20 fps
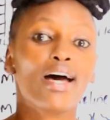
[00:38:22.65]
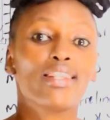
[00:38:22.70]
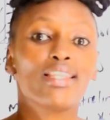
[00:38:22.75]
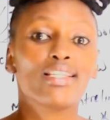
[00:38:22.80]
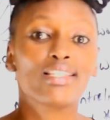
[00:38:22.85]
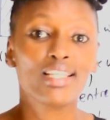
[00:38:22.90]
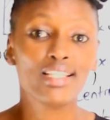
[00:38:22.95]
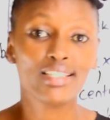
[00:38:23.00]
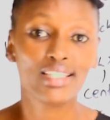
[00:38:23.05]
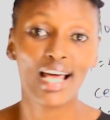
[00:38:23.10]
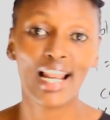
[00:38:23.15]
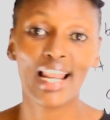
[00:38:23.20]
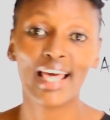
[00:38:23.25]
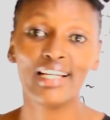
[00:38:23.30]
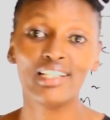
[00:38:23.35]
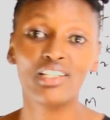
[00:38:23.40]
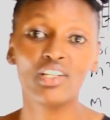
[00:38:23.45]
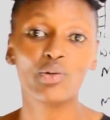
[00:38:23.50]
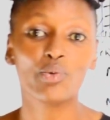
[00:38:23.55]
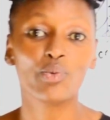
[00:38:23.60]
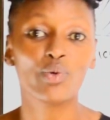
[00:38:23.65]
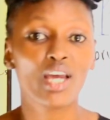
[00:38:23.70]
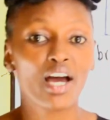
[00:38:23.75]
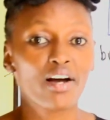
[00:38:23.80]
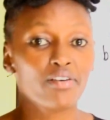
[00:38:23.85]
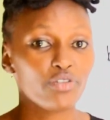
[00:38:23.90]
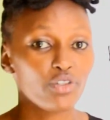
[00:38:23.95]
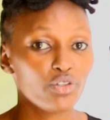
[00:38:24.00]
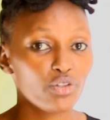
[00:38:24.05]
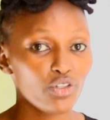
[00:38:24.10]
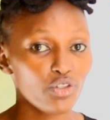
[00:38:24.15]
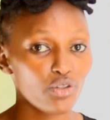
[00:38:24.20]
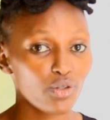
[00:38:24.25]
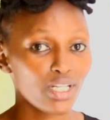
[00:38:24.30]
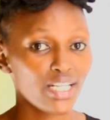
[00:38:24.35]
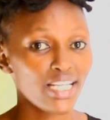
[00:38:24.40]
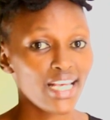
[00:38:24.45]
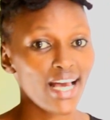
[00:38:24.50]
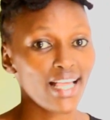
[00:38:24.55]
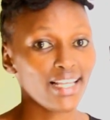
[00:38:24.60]
the center line, we have showed you
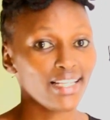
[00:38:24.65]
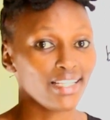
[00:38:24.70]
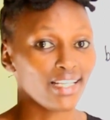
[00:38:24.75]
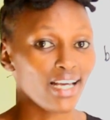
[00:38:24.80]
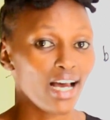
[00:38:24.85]
clearly